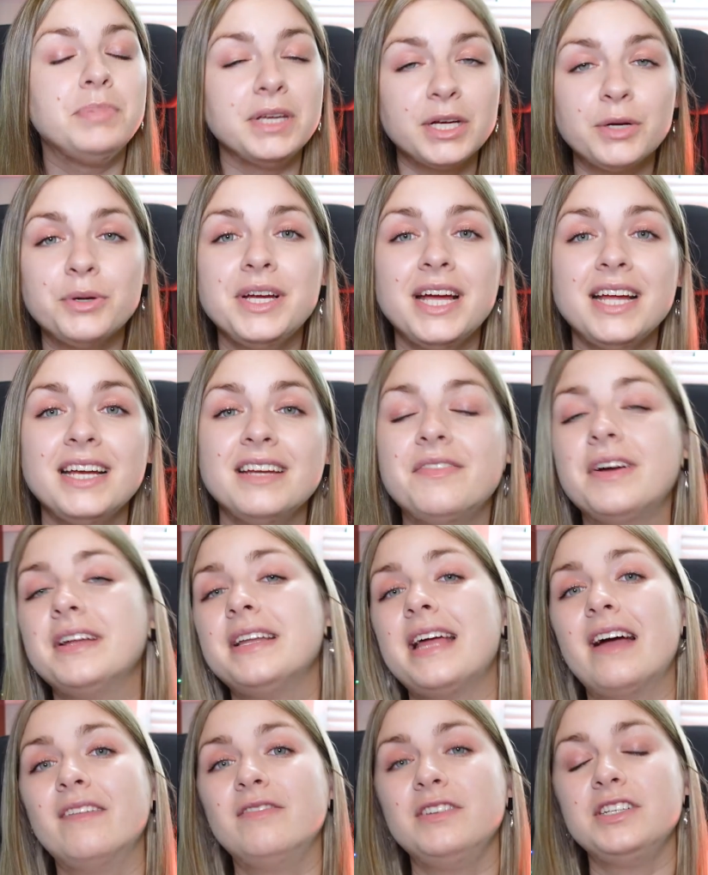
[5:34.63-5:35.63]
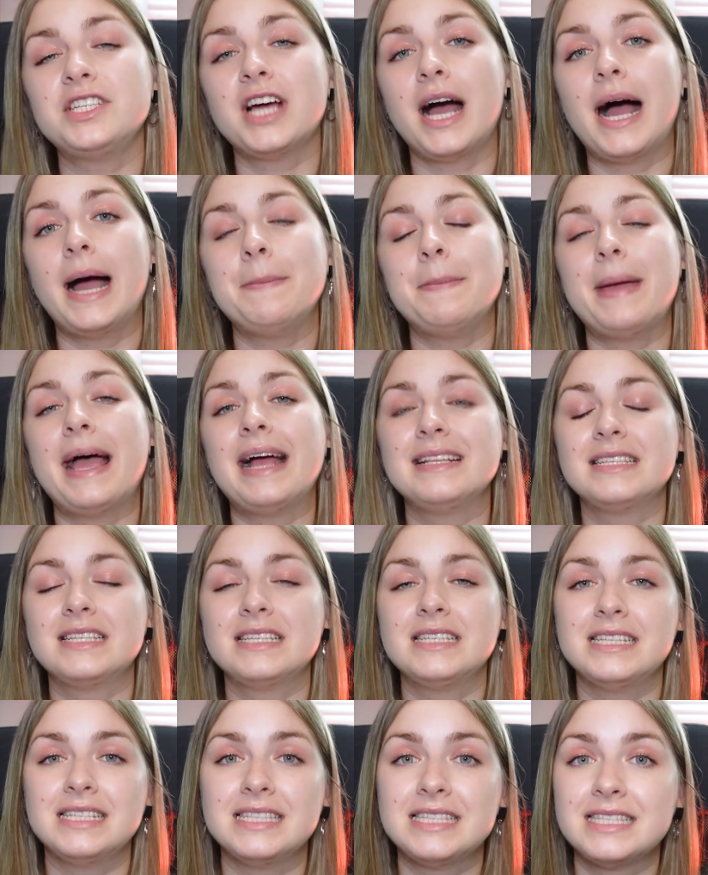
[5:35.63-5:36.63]
Be creative and every time end
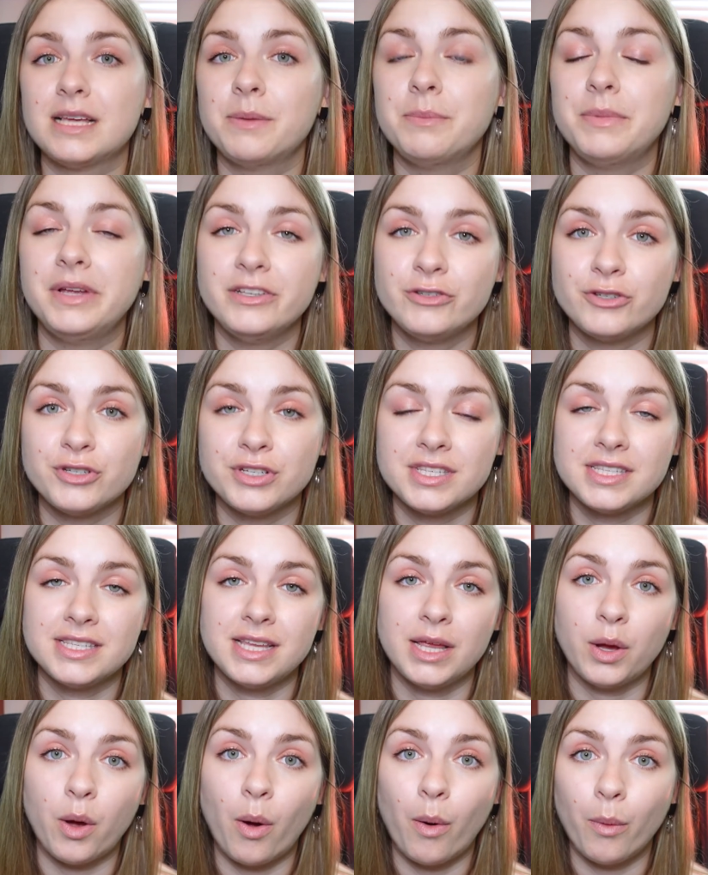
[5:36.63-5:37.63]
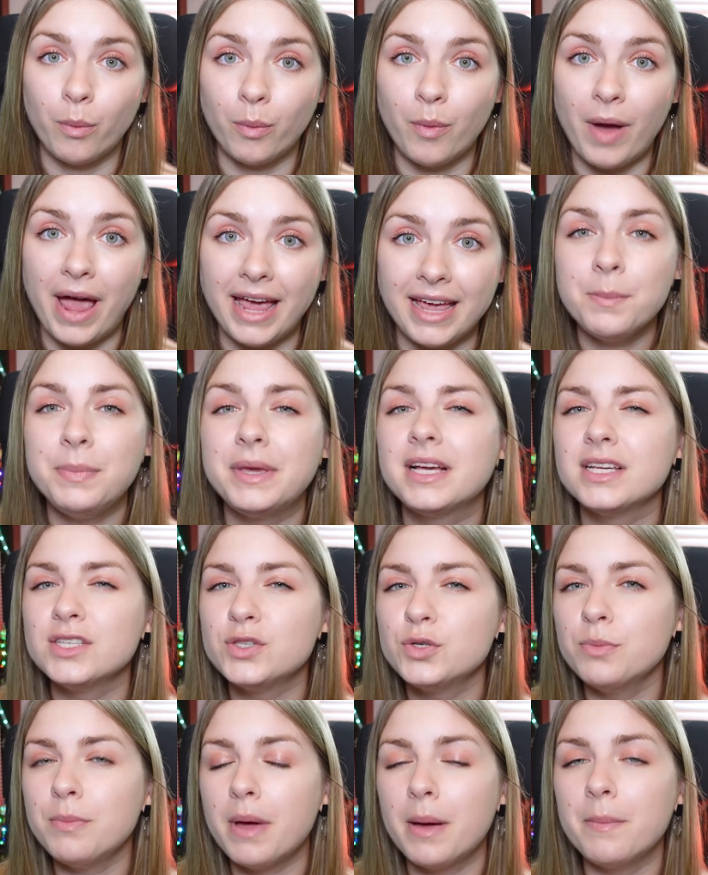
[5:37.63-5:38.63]
it in some interesting way.
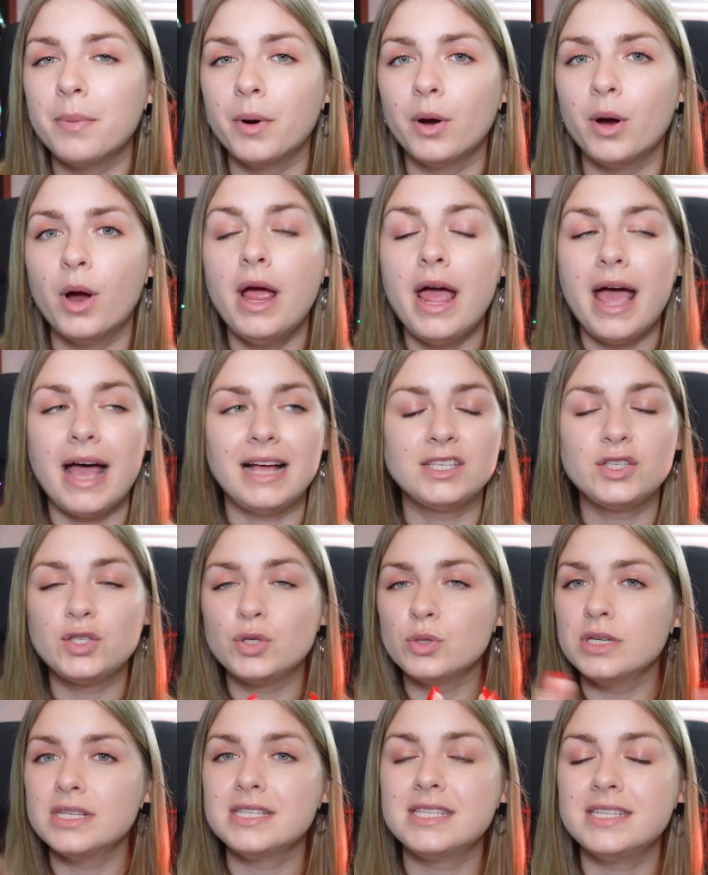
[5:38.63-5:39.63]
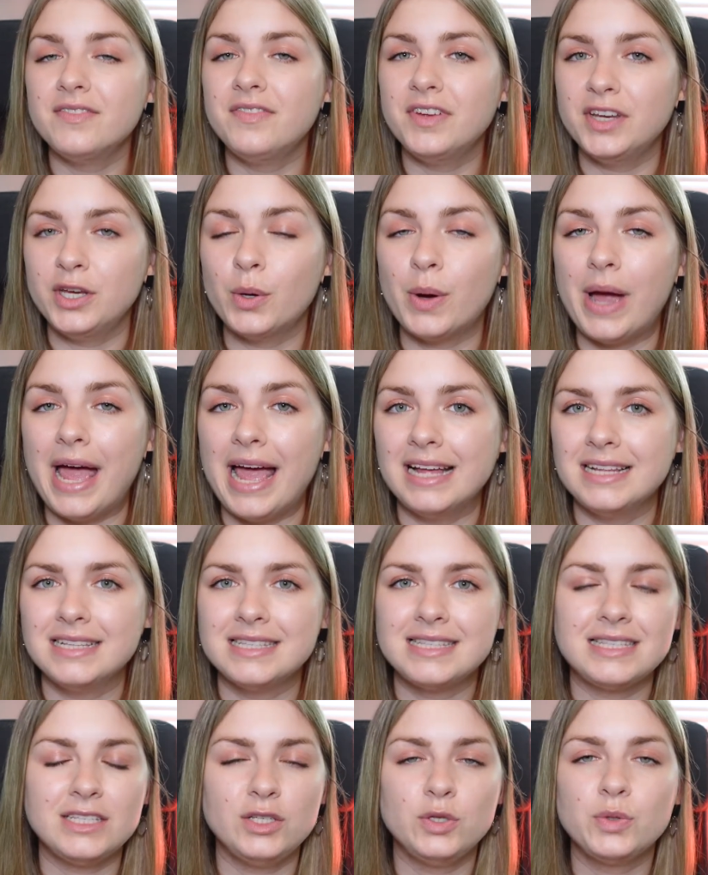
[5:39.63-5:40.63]
Because remember, as soon as the video
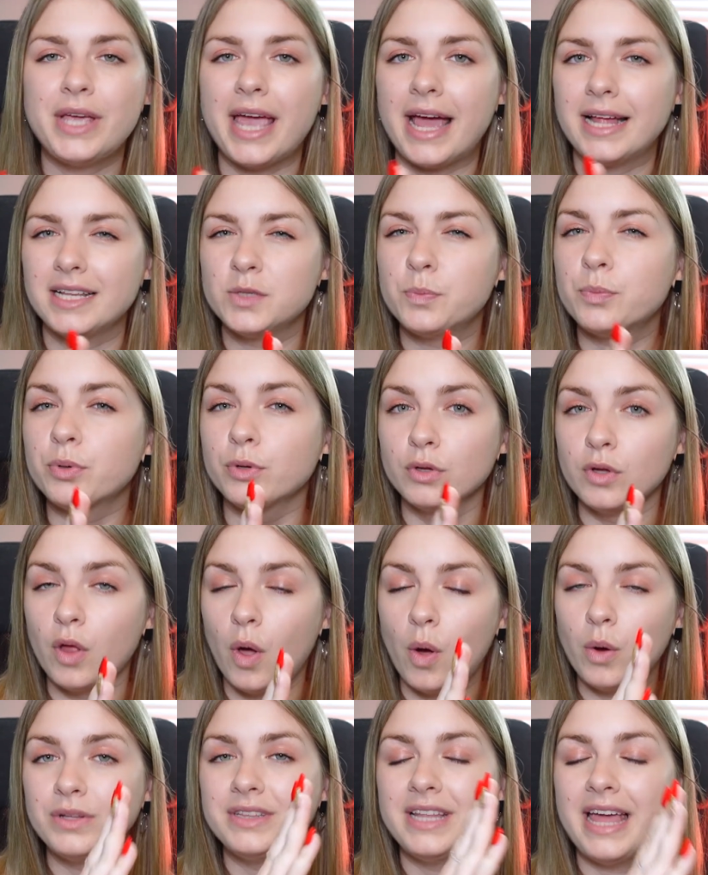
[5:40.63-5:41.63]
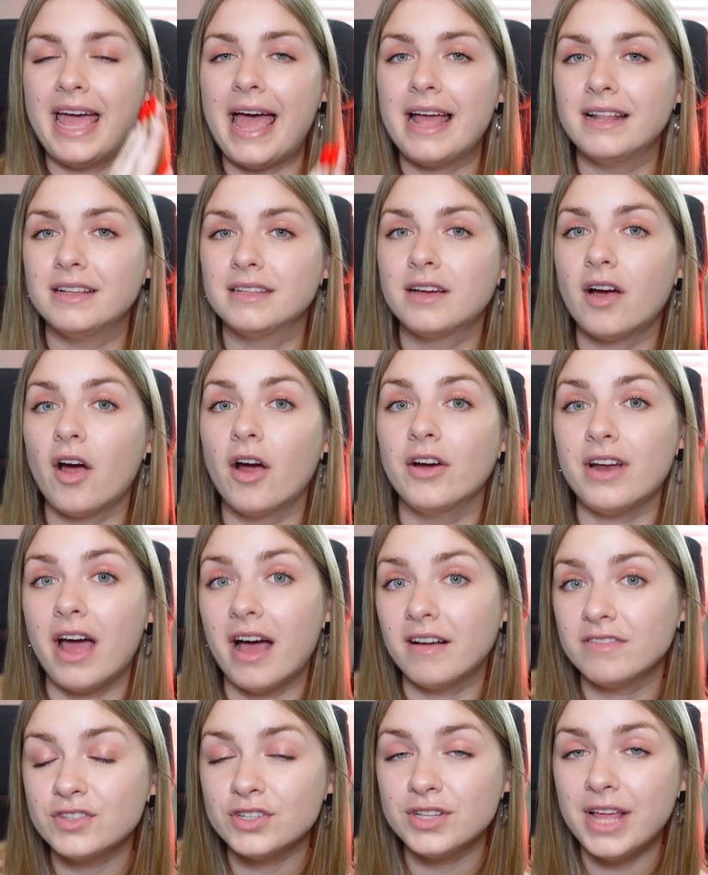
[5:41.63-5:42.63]
ends, you can't prolong the end card
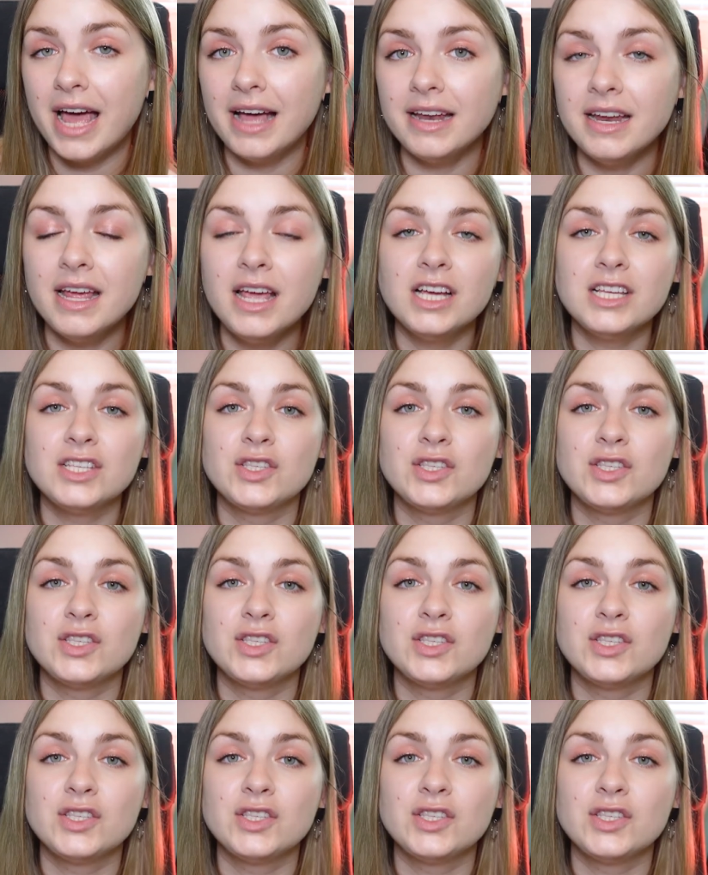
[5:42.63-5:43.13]
after that.